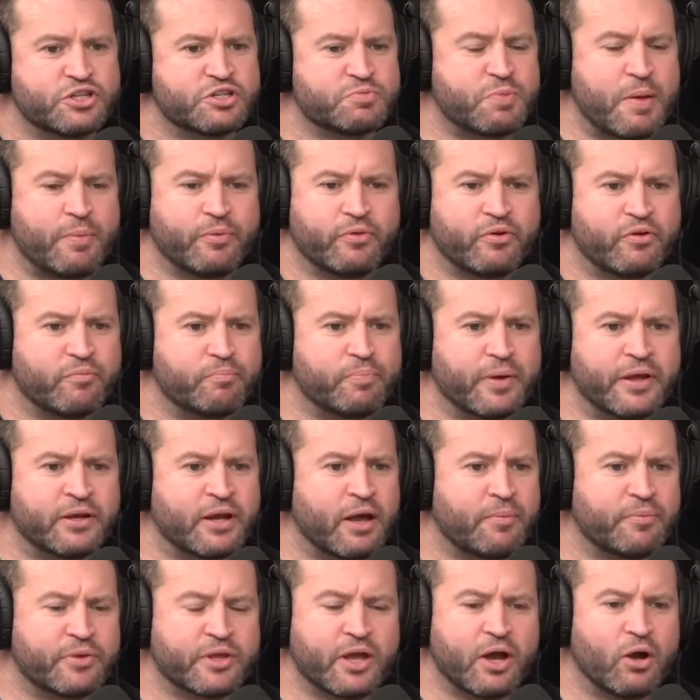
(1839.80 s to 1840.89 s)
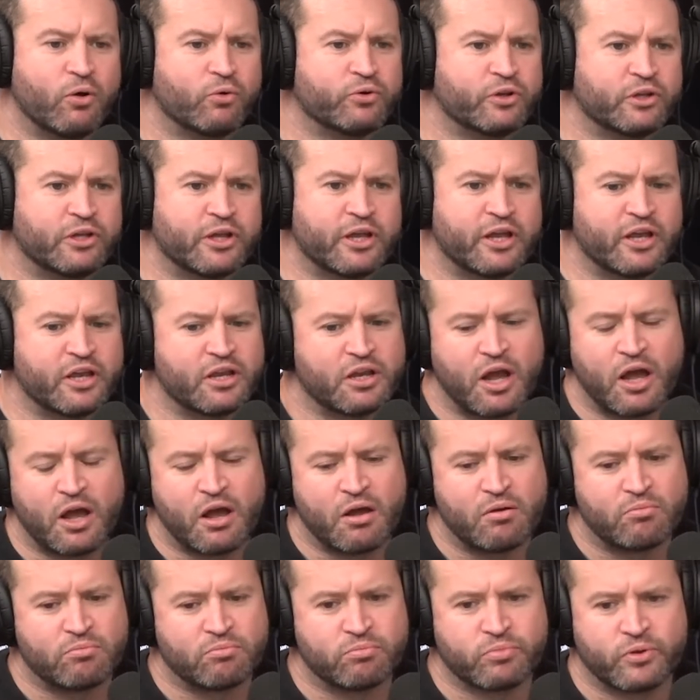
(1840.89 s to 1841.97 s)
people that have beaten up the elderly,
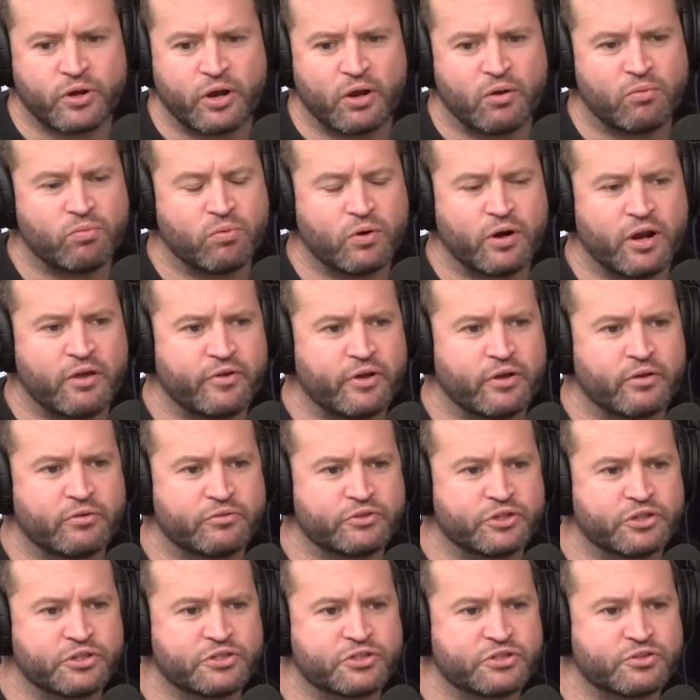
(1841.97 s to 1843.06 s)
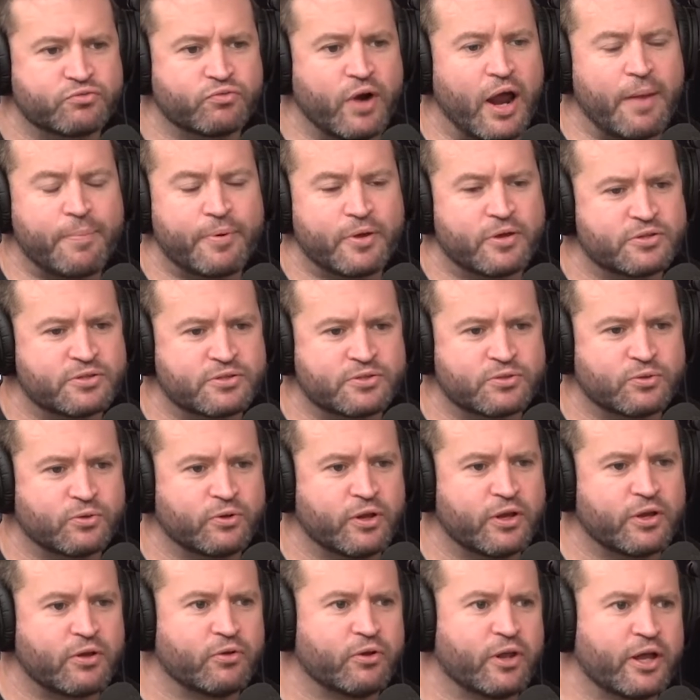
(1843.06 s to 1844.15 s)
whatever, just rapists,
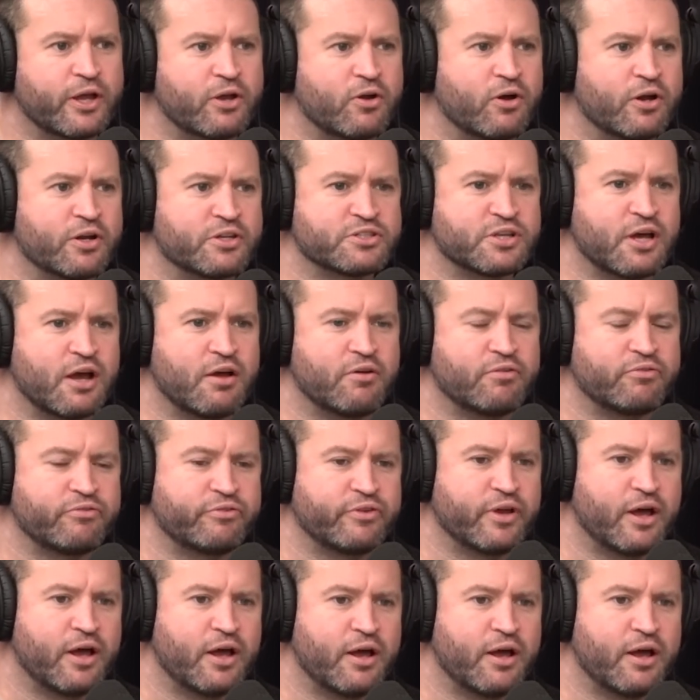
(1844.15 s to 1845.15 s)
all that kind of stuff.